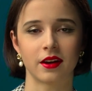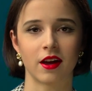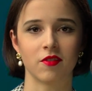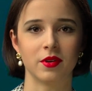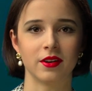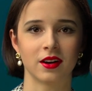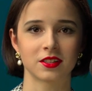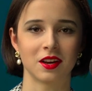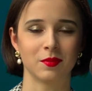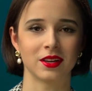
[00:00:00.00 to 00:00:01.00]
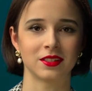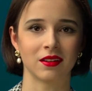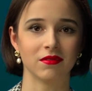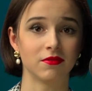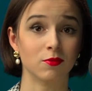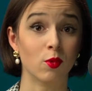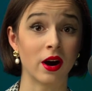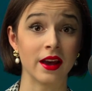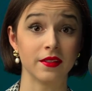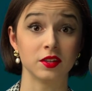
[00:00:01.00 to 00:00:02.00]
I have been asking myself
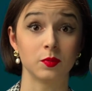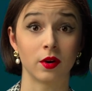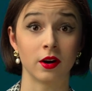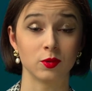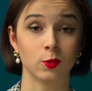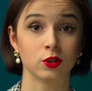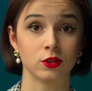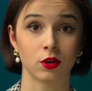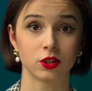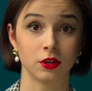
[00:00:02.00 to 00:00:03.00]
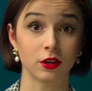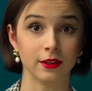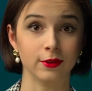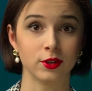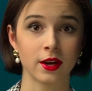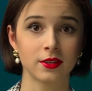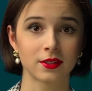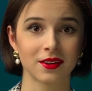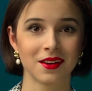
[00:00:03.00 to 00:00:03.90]
why this part was not included,